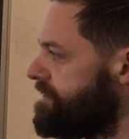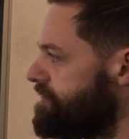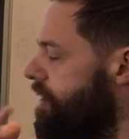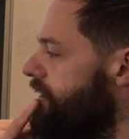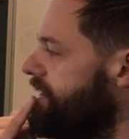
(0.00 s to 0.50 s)

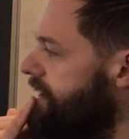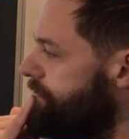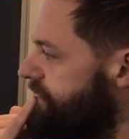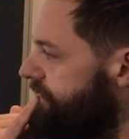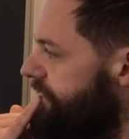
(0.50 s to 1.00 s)
So our
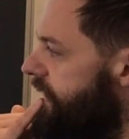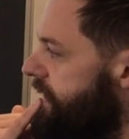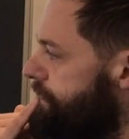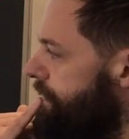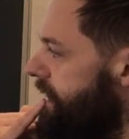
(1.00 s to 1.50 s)
lips are
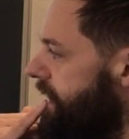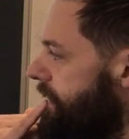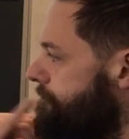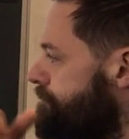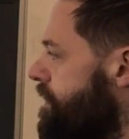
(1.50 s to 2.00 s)

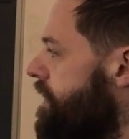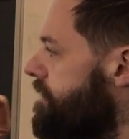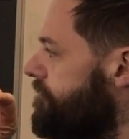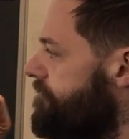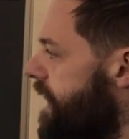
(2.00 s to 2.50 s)
vibrating,
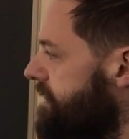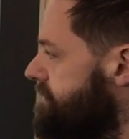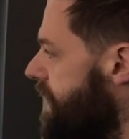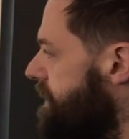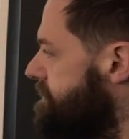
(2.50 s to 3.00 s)

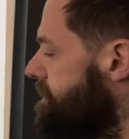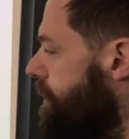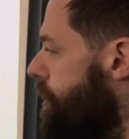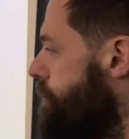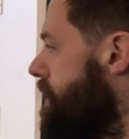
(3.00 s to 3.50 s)
fast and
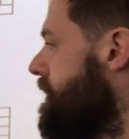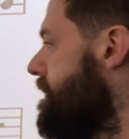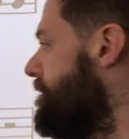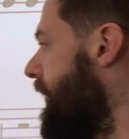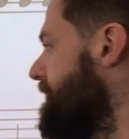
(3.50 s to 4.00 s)
slow,
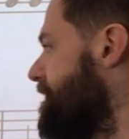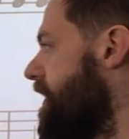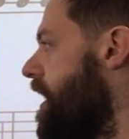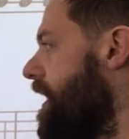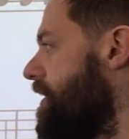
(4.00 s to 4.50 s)
fast for
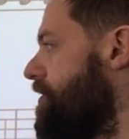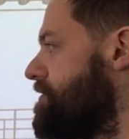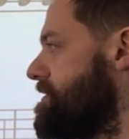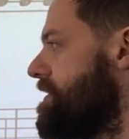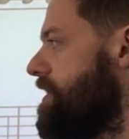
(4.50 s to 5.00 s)
the high
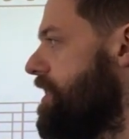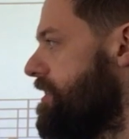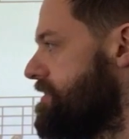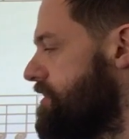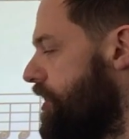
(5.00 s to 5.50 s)
notes,
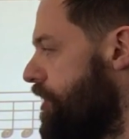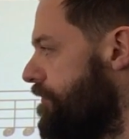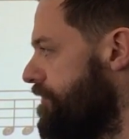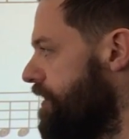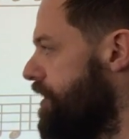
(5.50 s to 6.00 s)

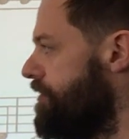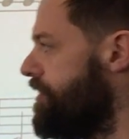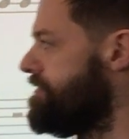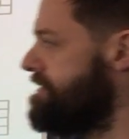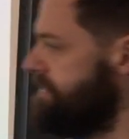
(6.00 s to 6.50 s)
slow for the low
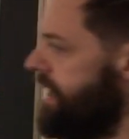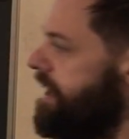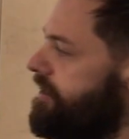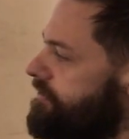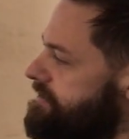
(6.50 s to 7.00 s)
notes. The
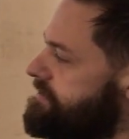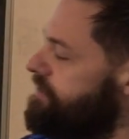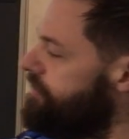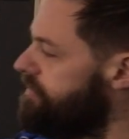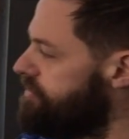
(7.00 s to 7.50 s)
air is
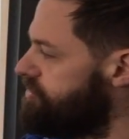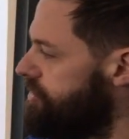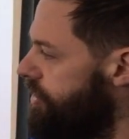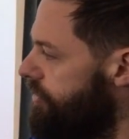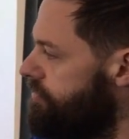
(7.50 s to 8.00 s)

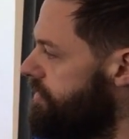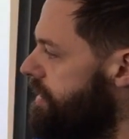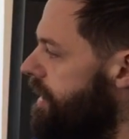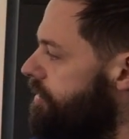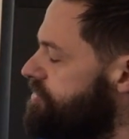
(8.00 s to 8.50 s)
slow,
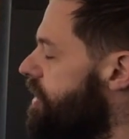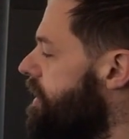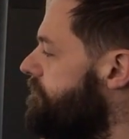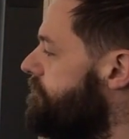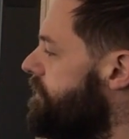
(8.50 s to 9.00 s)
or
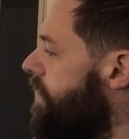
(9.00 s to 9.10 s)
sorry,